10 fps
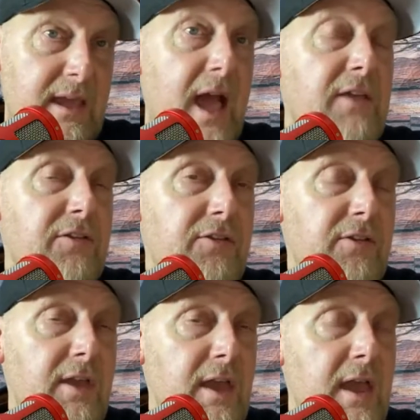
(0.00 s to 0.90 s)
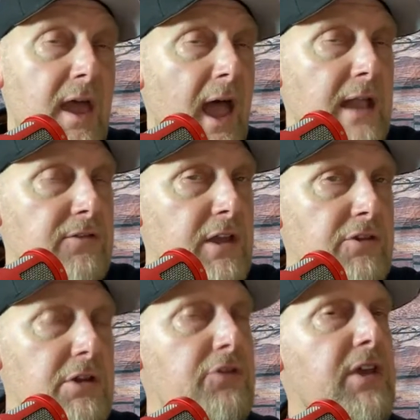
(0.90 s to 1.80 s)
Yes. And did
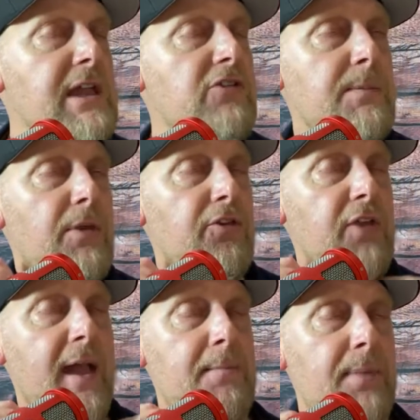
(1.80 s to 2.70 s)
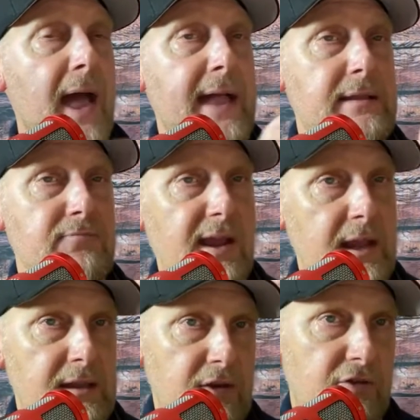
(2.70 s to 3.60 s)
you teach him the same pattern
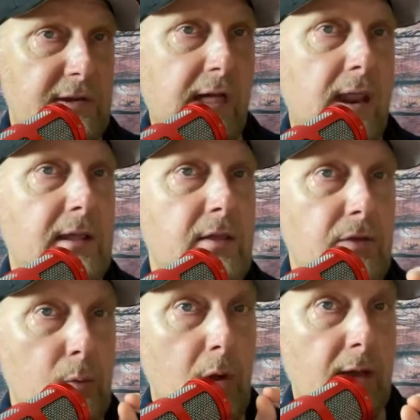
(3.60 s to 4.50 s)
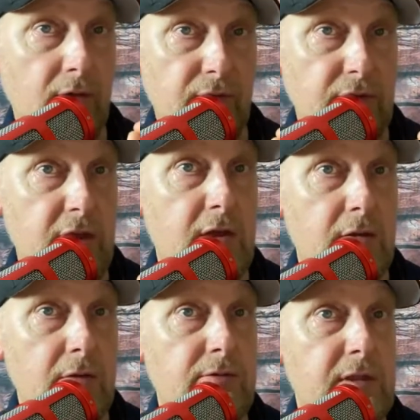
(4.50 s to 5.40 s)
recognition learning that works for
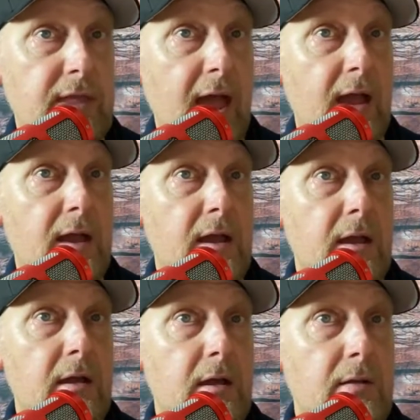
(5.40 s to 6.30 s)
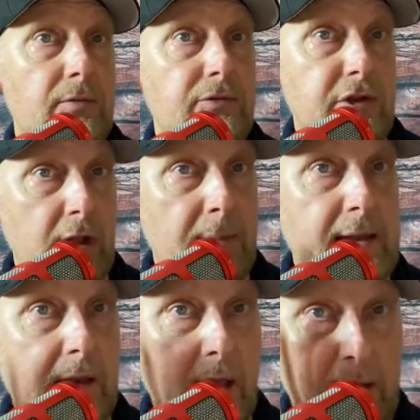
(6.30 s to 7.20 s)
you? Did that, do you know what I
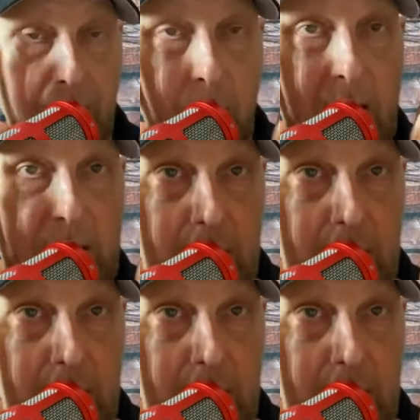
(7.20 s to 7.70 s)
mean? Like the way you...